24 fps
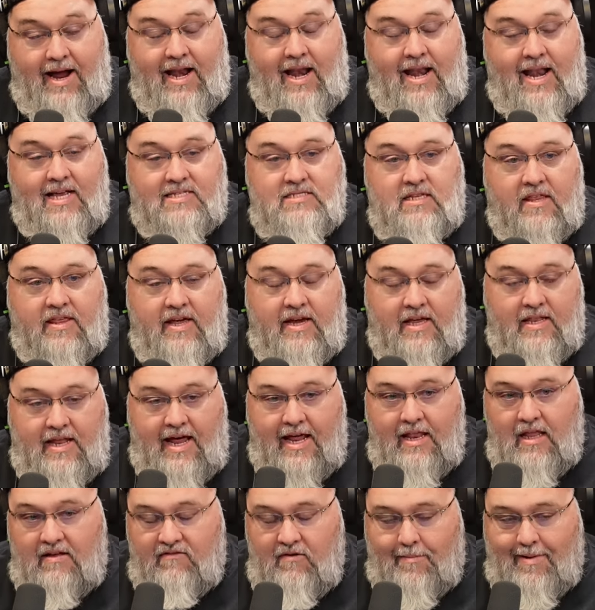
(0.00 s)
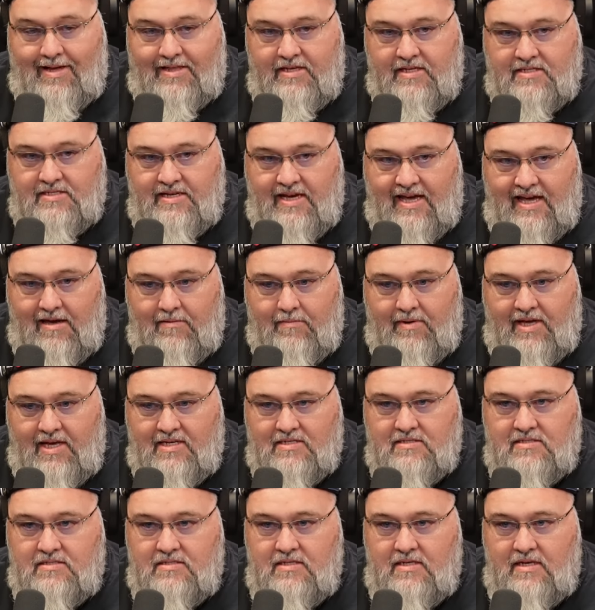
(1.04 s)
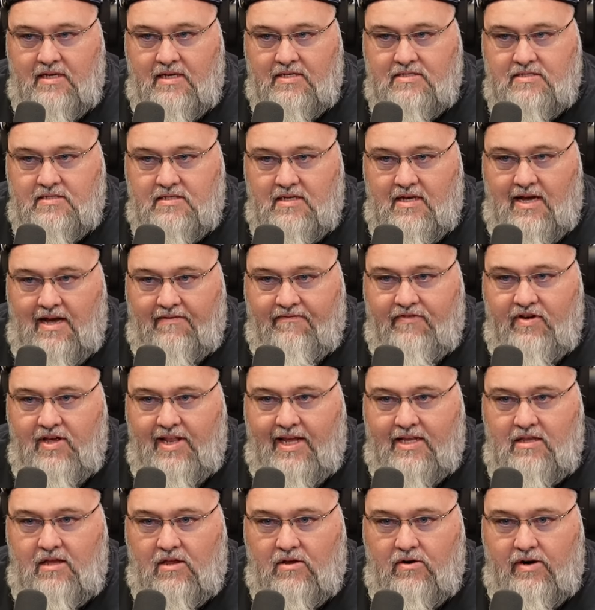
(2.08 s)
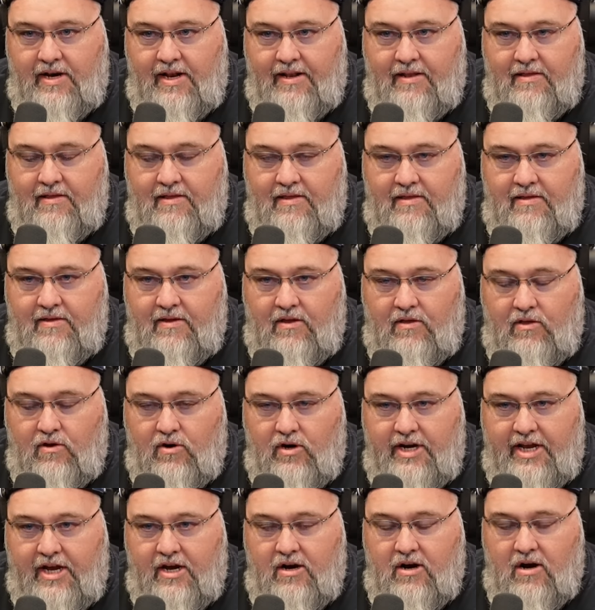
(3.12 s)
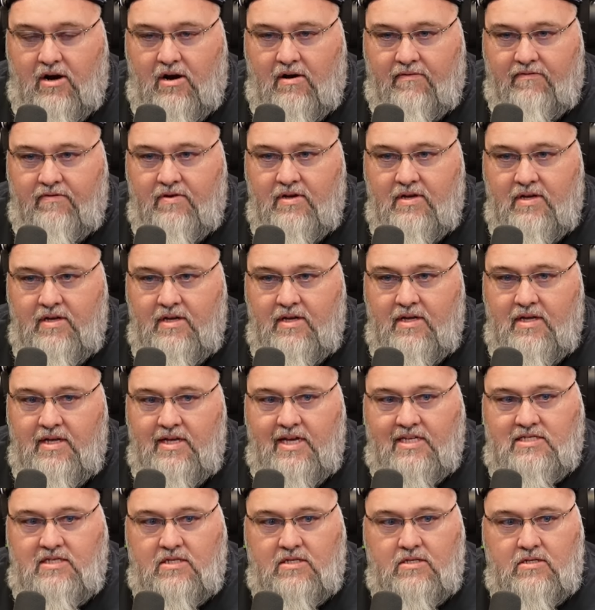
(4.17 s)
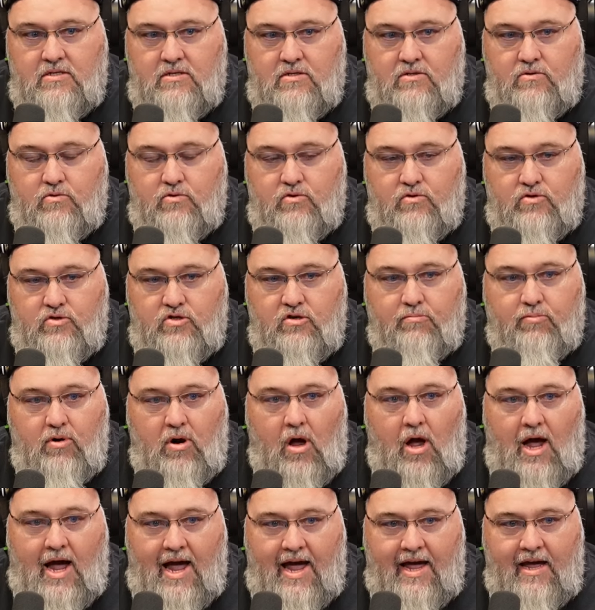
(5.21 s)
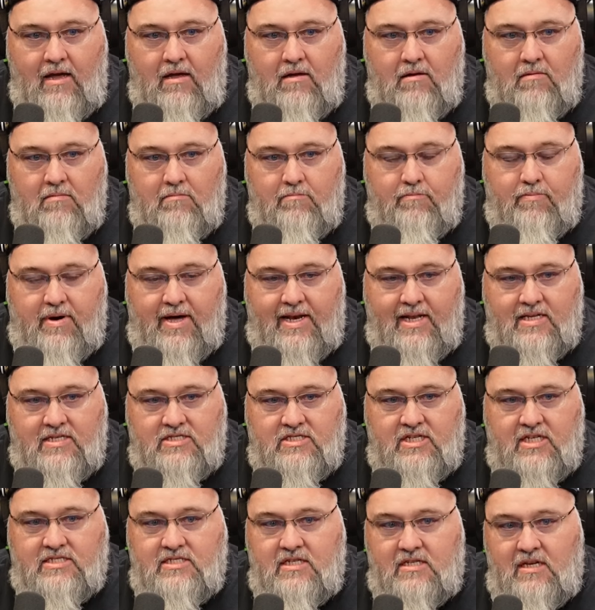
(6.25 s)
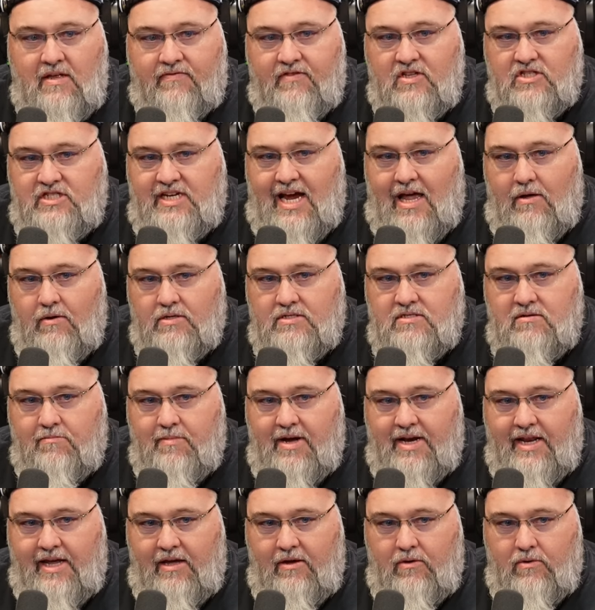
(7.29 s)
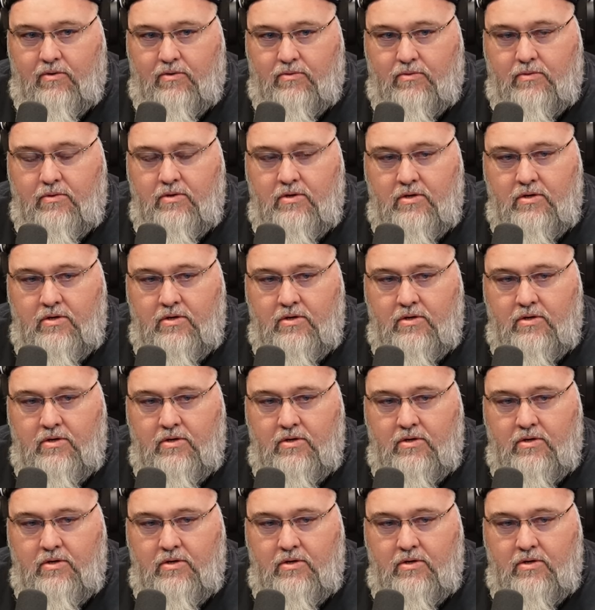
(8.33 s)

and that's the thing that I love about this game is is I feel like the learning the learning curve isn't super high, mm-hmm. but it's just enough to challenge somebody who